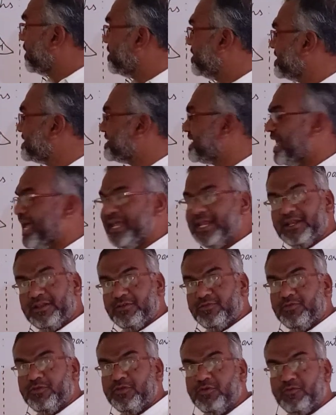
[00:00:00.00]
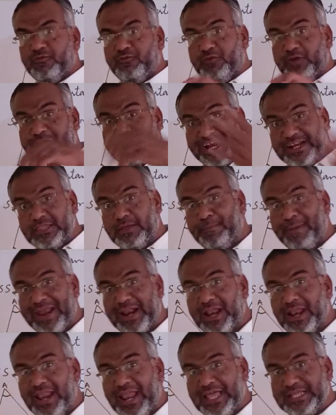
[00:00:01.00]
in this line, forget the
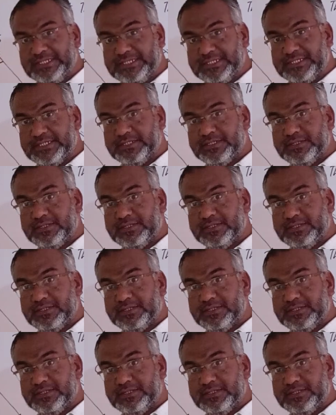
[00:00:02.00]
parallel lines.